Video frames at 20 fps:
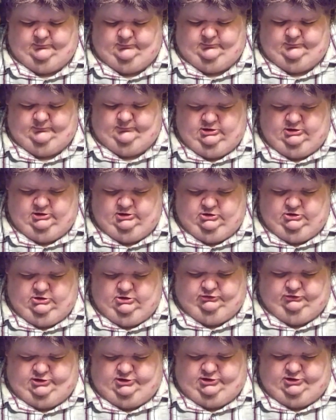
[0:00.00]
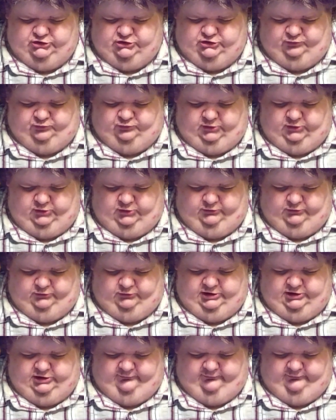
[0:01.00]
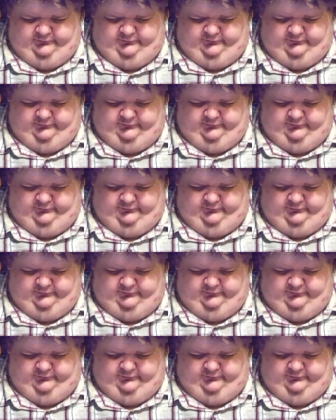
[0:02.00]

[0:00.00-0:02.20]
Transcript: The Russians put up a great defense and